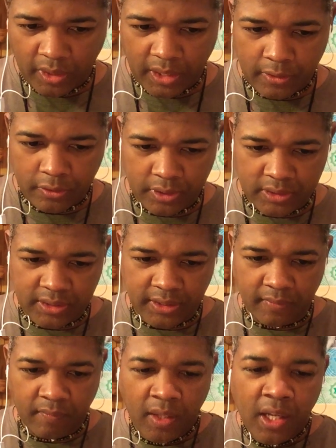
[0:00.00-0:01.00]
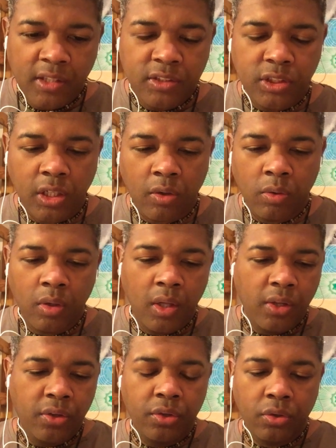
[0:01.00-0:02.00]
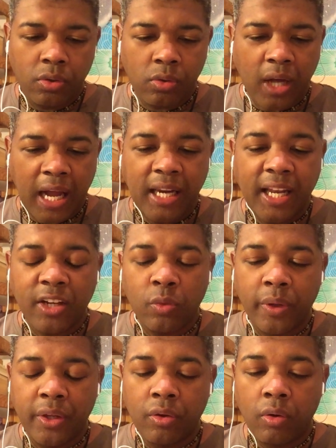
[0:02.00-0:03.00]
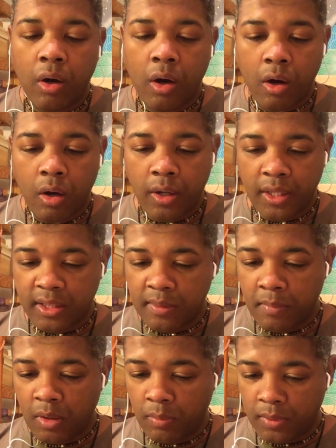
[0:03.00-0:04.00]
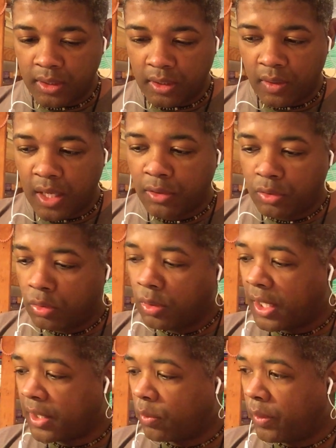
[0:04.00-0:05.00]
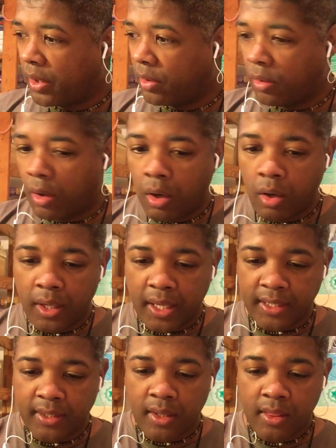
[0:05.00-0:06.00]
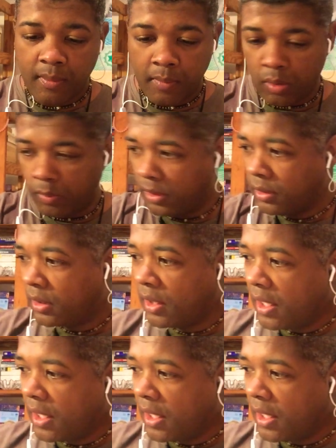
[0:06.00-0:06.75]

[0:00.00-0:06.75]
Interesting. So you, I like where you are at the moment though. I do like where you are at the moment.